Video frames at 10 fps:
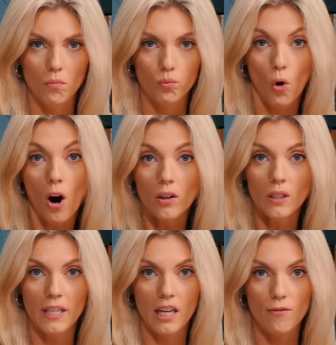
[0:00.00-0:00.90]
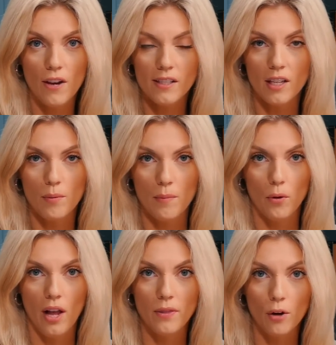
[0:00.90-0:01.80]
wrongly convicting
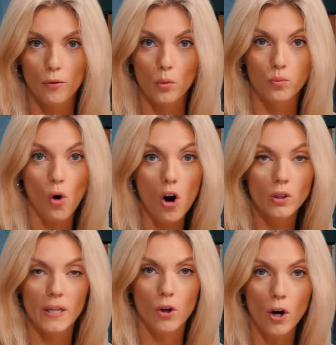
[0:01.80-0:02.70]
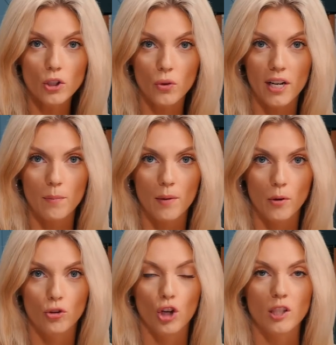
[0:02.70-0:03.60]
people and therefore wrongly incarcerating
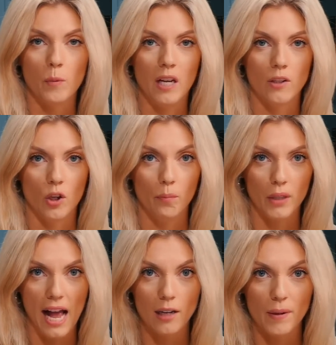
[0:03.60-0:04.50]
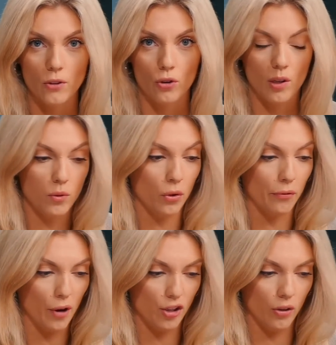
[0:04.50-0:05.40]
people just because they're black, because there's some sort
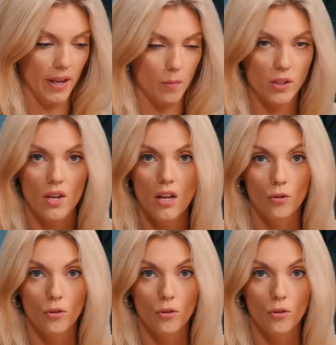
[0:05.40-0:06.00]
of racial animus.